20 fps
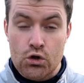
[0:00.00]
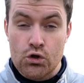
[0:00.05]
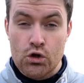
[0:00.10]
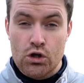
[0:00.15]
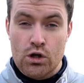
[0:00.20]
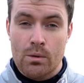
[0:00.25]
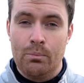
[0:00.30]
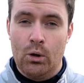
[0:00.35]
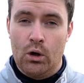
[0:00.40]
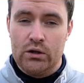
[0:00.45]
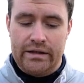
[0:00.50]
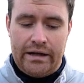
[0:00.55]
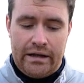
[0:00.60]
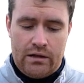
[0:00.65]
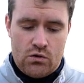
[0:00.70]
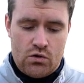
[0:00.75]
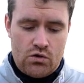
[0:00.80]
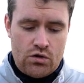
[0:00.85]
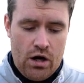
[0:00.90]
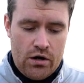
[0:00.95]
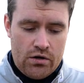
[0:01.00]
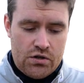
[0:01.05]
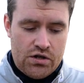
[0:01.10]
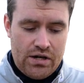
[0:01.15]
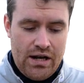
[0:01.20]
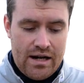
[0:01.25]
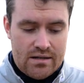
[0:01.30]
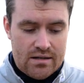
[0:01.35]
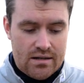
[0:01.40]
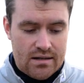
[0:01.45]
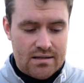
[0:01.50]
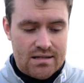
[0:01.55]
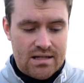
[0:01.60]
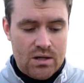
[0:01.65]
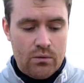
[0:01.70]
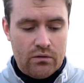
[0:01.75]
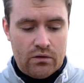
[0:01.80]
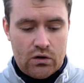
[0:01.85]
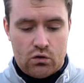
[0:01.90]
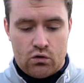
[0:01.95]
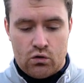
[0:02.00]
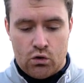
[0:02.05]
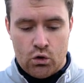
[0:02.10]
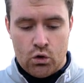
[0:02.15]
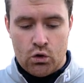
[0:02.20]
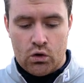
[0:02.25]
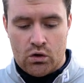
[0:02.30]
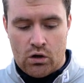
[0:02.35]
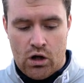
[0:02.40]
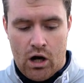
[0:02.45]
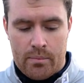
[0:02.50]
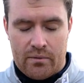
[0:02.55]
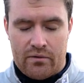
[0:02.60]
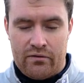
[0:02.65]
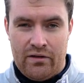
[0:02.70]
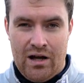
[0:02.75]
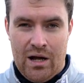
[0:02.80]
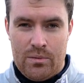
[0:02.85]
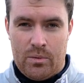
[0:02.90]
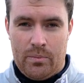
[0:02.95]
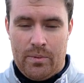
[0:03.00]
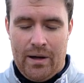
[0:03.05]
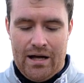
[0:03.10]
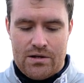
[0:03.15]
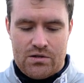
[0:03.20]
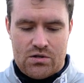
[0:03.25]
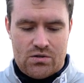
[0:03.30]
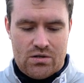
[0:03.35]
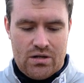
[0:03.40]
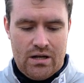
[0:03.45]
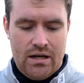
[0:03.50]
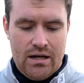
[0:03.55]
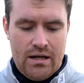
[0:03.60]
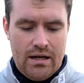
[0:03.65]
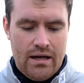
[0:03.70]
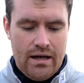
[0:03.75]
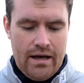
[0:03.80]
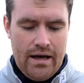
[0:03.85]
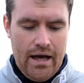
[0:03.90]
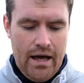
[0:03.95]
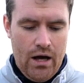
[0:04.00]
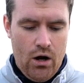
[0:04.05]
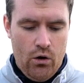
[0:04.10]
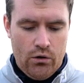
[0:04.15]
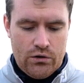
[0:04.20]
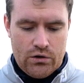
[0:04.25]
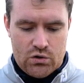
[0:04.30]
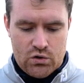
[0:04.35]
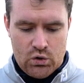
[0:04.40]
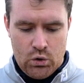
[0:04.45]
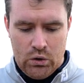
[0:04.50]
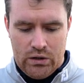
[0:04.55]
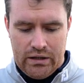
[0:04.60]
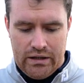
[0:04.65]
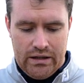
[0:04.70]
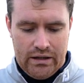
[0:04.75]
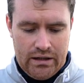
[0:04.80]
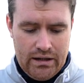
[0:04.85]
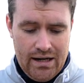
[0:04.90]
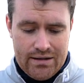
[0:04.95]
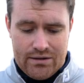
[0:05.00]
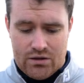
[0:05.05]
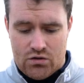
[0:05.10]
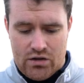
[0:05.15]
unibody construction. As you can see, we've got 2 carbon fibre patches on the sole here and the